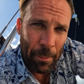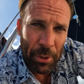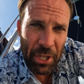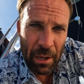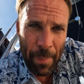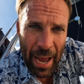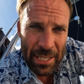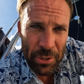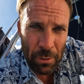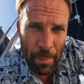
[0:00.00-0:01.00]
I put the
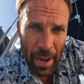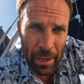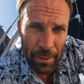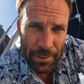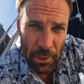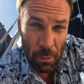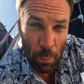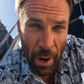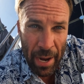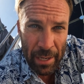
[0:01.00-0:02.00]
capacitor back on its little
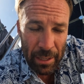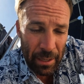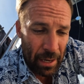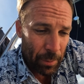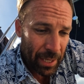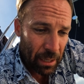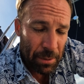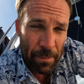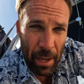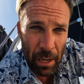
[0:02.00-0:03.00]
bracket and it would get up
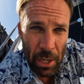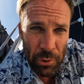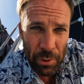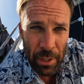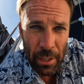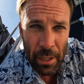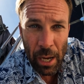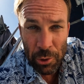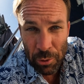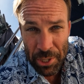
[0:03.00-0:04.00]
to about 100,
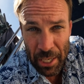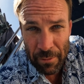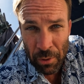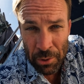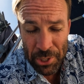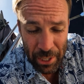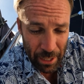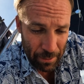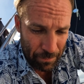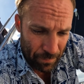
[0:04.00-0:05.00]
110 volts
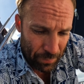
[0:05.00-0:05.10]
again.